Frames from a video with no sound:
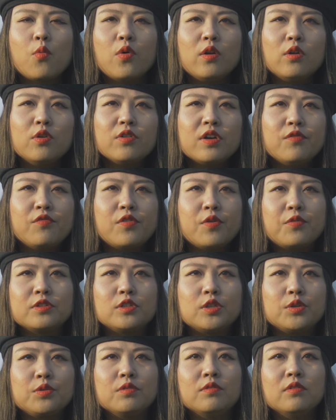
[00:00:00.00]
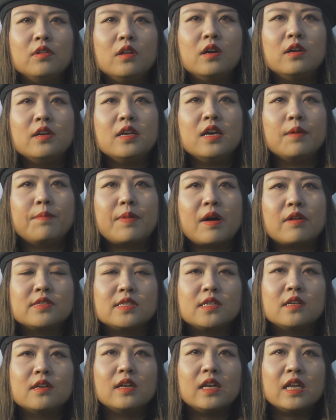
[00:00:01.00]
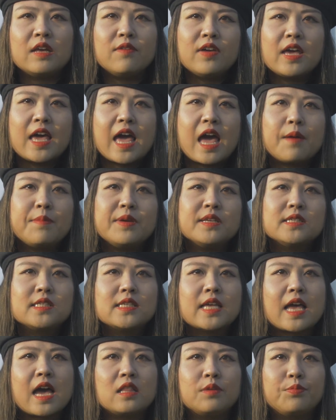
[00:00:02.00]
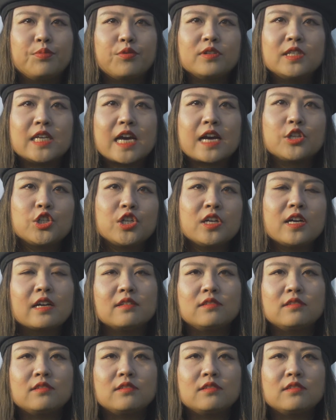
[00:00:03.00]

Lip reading: We're looking forward to you learning about their living habits and protection